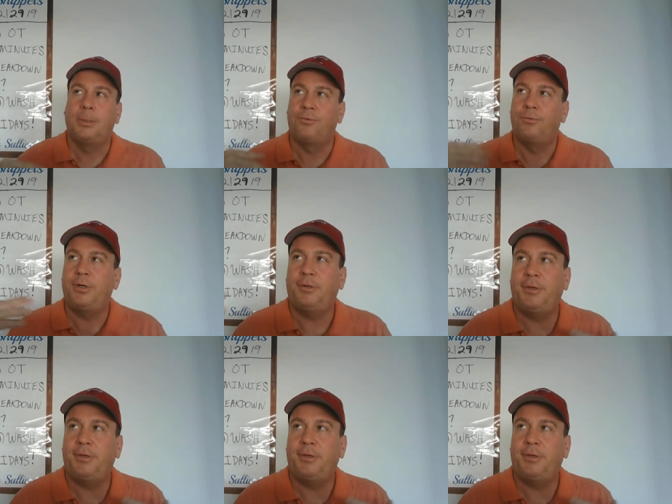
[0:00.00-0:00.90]

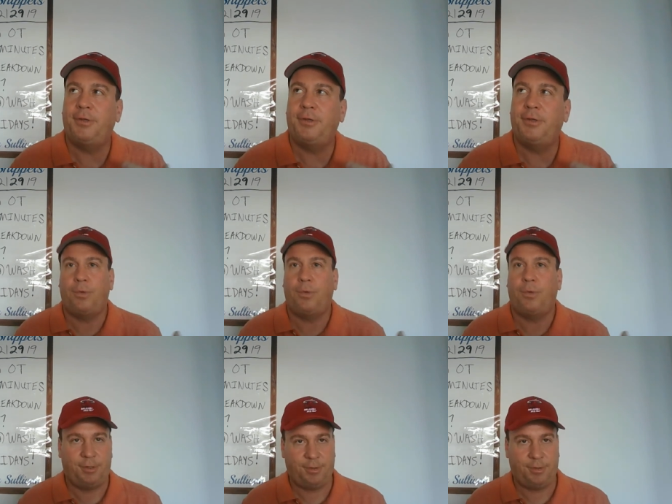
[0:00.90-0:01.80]
Really showing
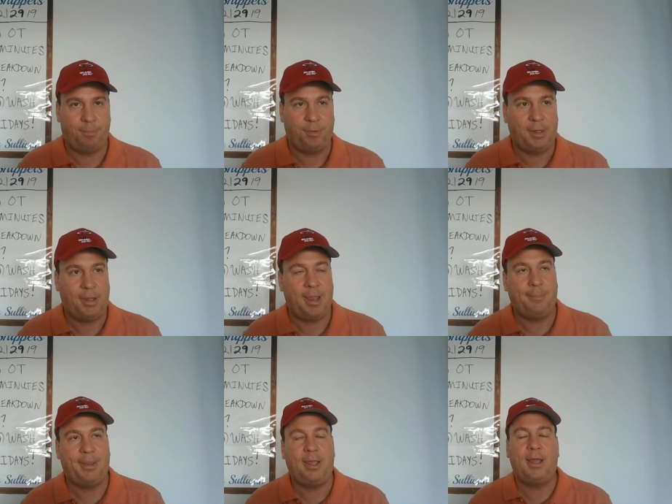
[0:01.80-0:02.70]
us his complete
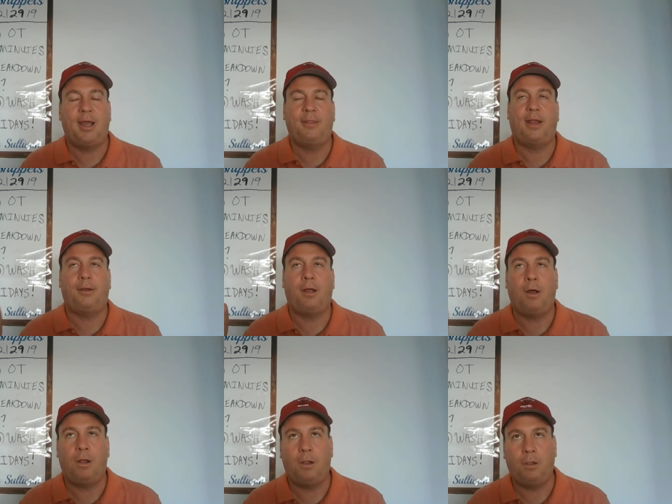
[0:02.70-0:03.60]
game. He had that
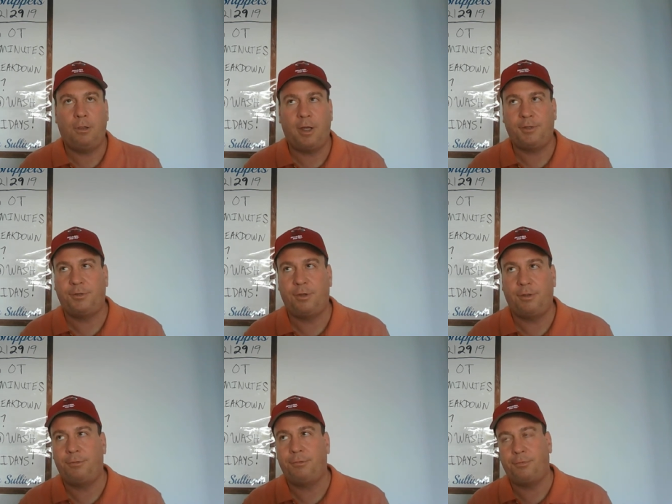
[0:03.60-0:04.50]
clutch
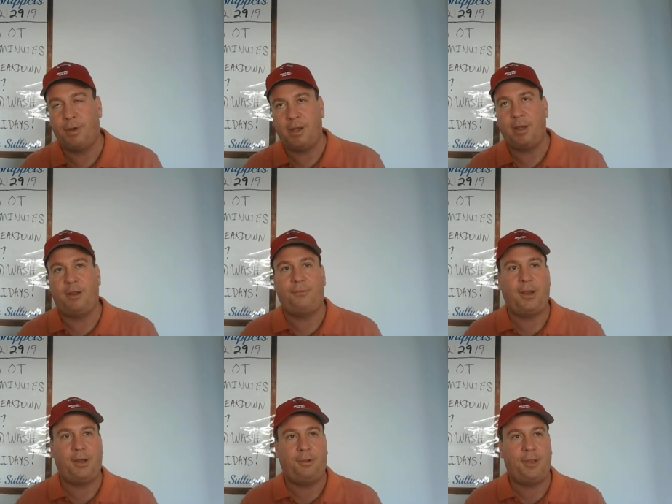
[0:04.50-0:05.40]
3 in
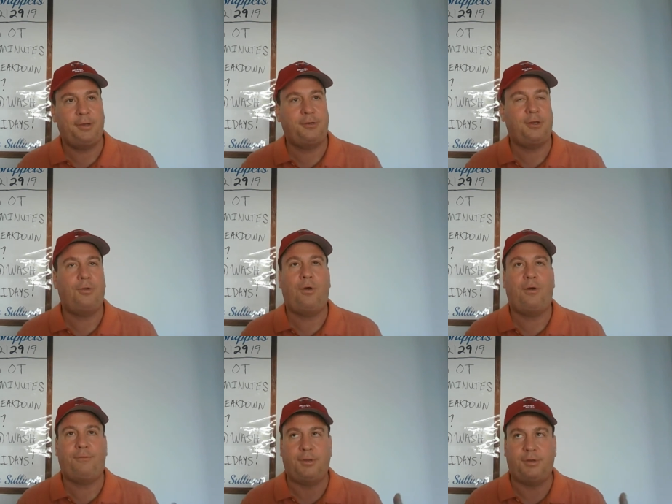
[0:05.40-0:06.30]
regulation
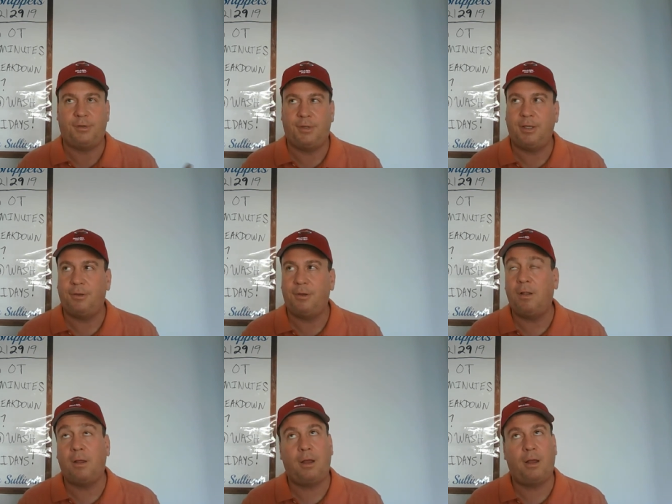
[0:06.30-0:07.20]
off the
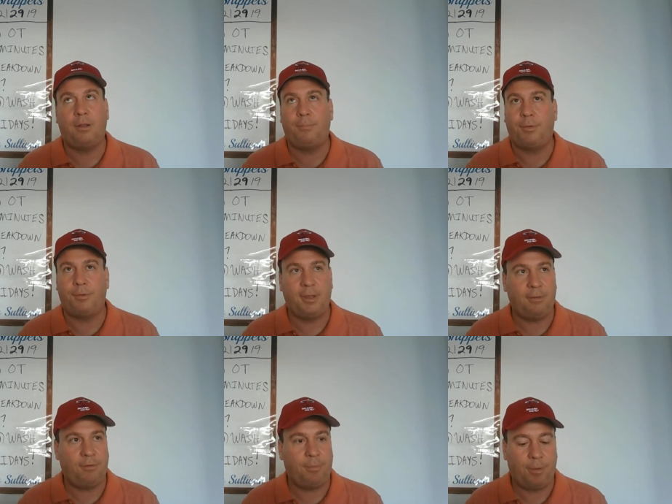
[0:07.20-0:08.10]
steal.
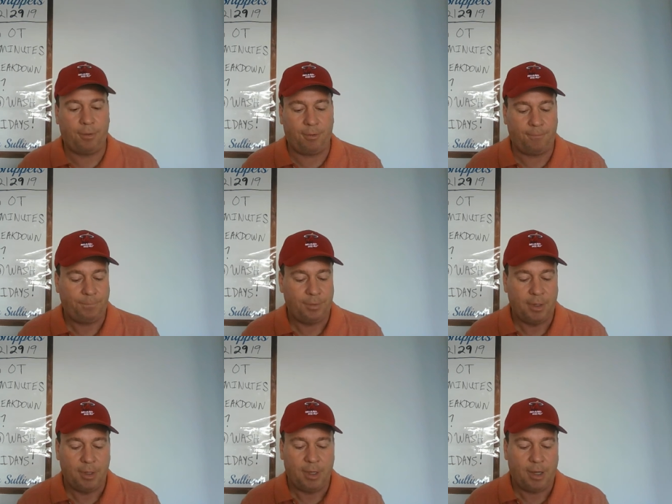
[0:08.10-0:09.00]
Unbelievable.
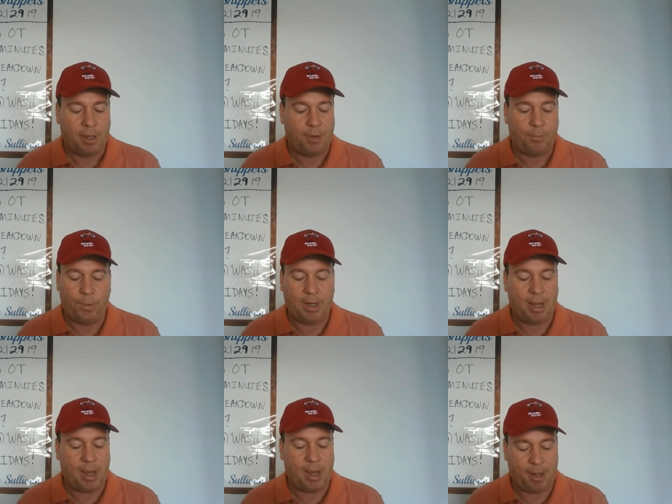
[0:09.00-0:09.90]
We
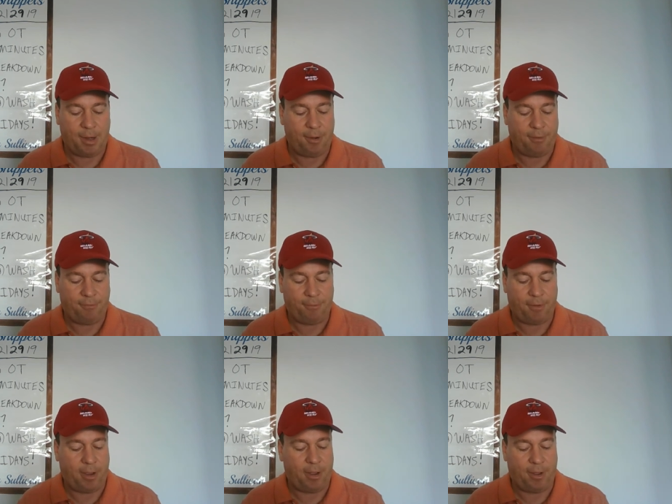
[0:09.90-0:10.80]
can't get enough
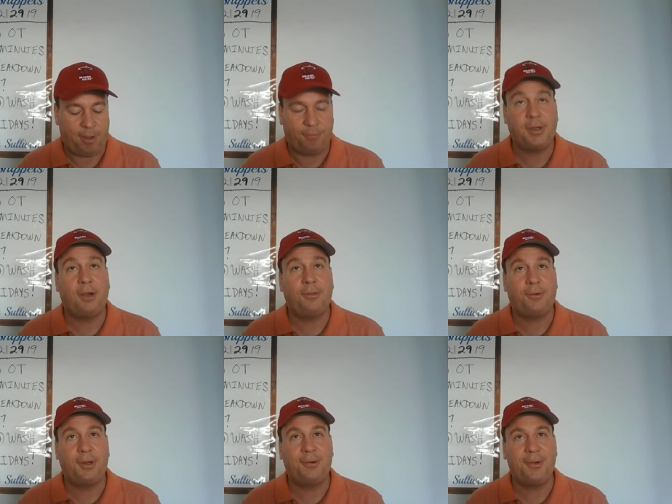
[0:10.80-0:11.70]
of Tyler
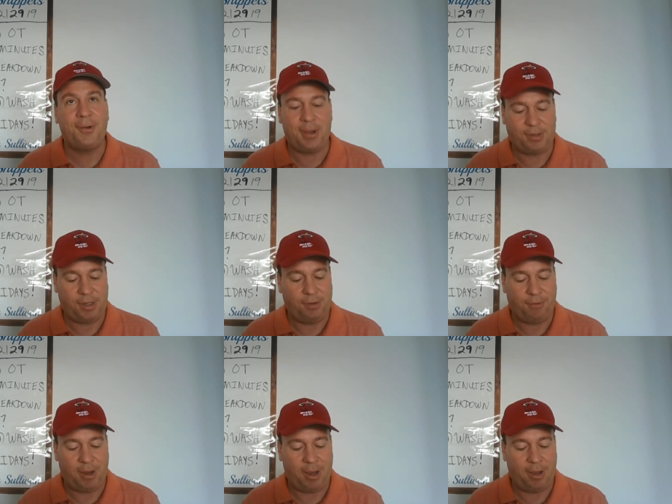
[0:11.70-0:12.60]
Herro as Heat
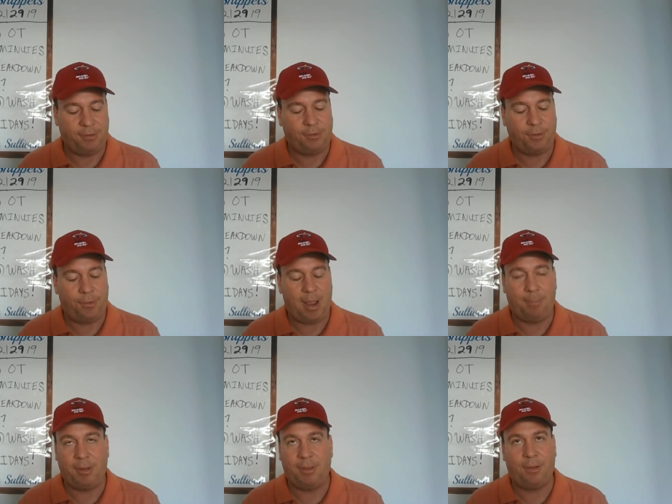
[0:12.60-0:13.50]
fans. So
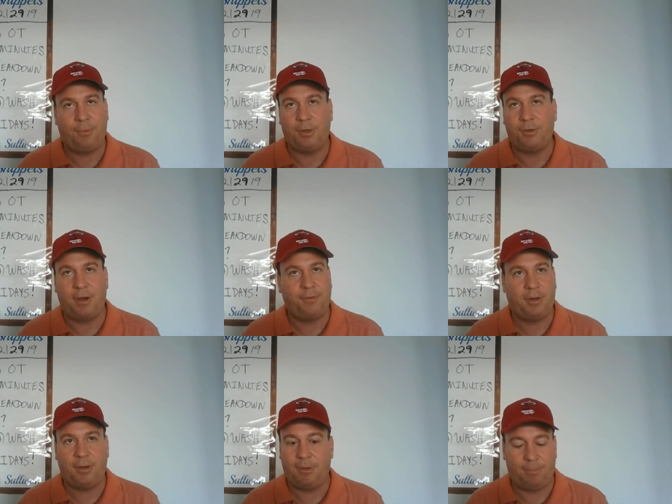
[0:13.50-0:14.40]
happy that we
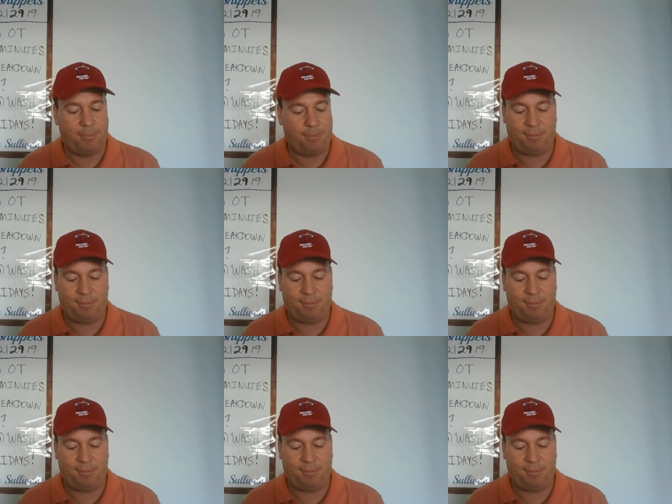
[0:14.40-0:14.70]
drafted him,